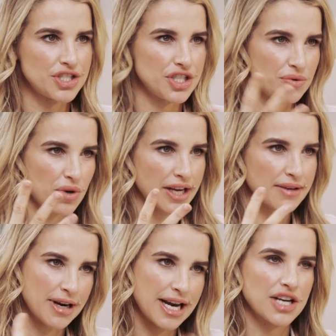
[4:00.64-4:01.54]
do,
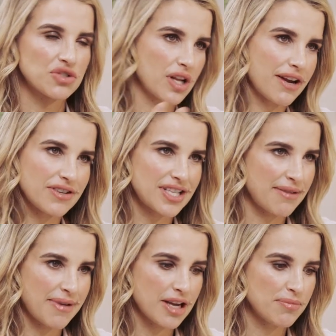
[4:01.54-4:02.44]
like my natural
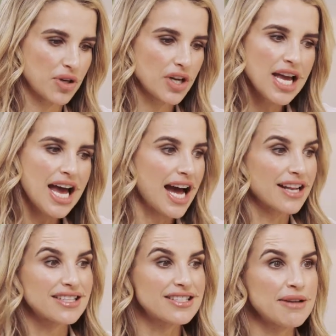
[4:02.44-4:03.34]
everyday makeup look, and
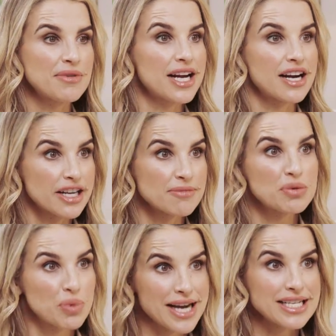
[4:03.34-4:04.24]
it's the same with hair. I can
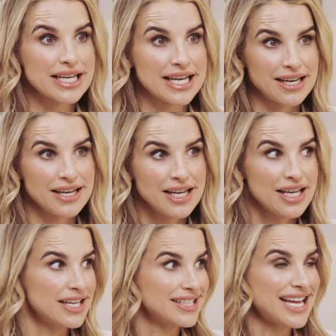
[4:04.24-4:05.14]
be ready in
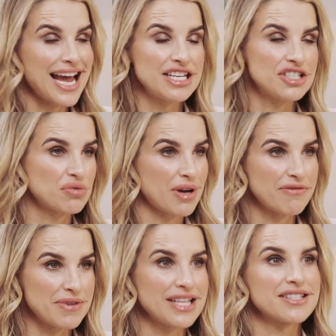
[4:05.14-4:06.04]
10 to
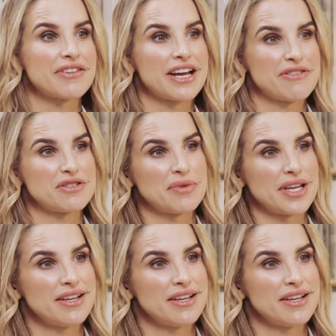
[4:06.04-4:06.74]
12 minutes if I have to be.